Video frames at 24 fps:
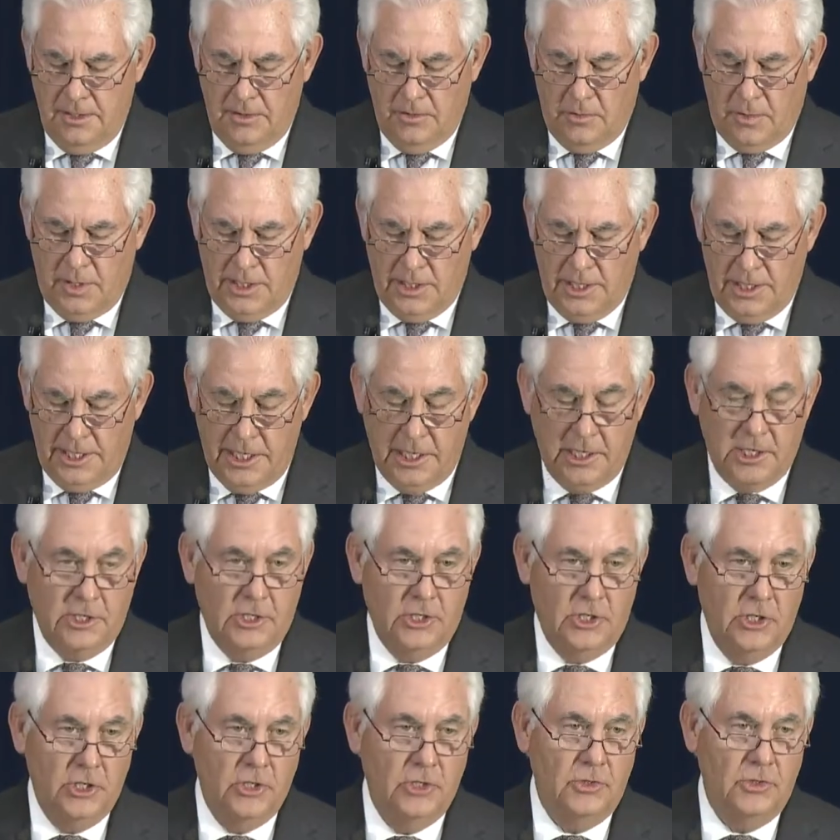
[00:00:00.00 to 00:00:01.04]
What
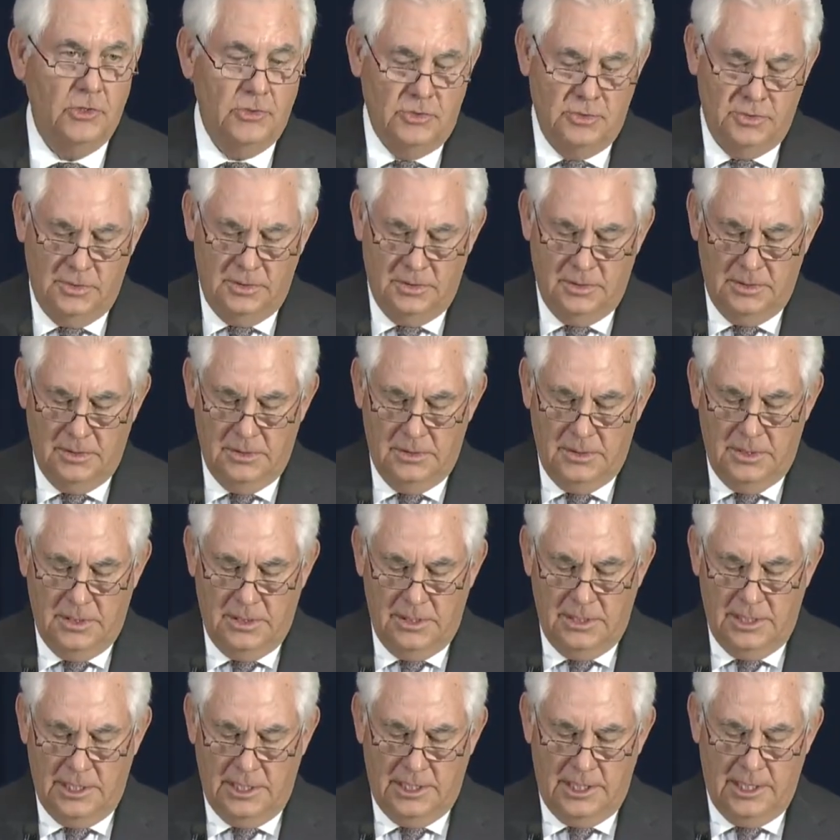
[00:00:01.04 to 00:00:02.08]
Lincoln knew,
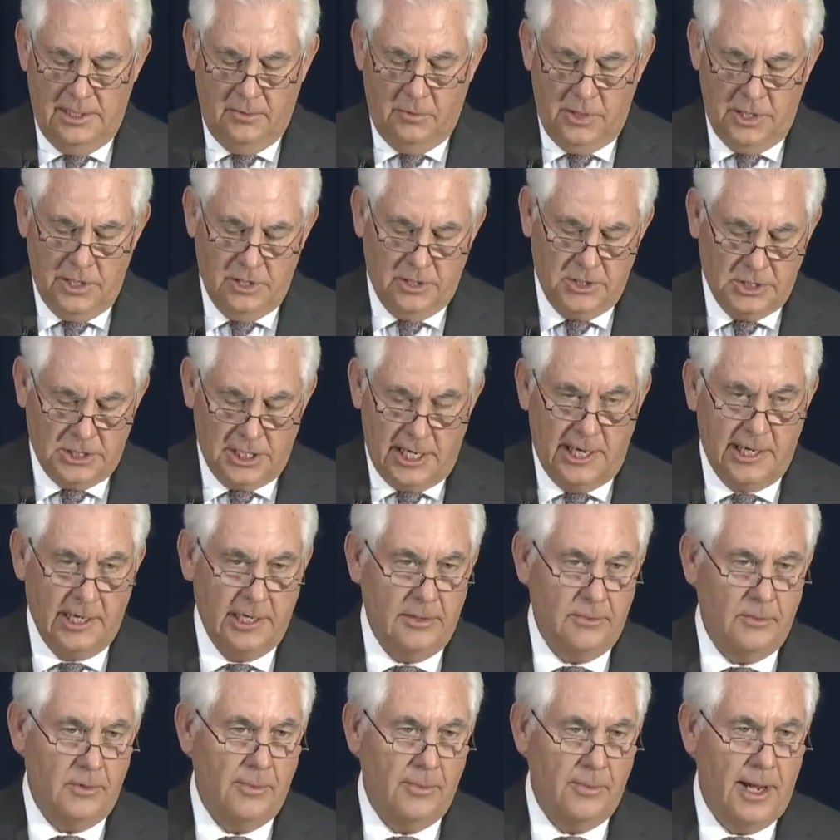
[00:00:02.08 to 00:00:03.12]
and that we are
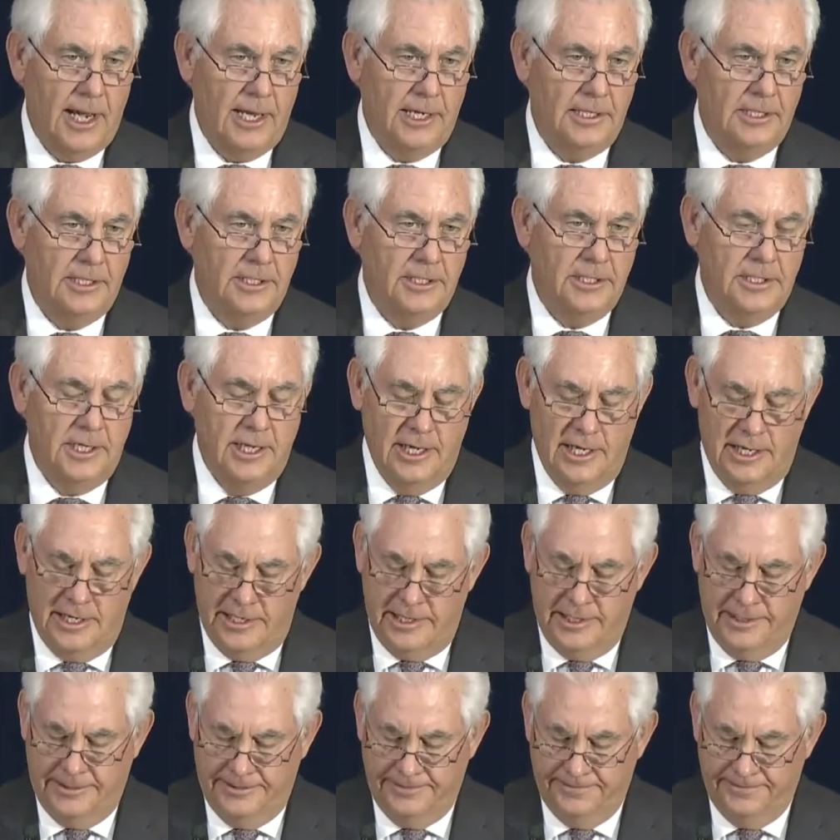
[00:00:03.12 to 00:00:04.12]
sadly reminded today,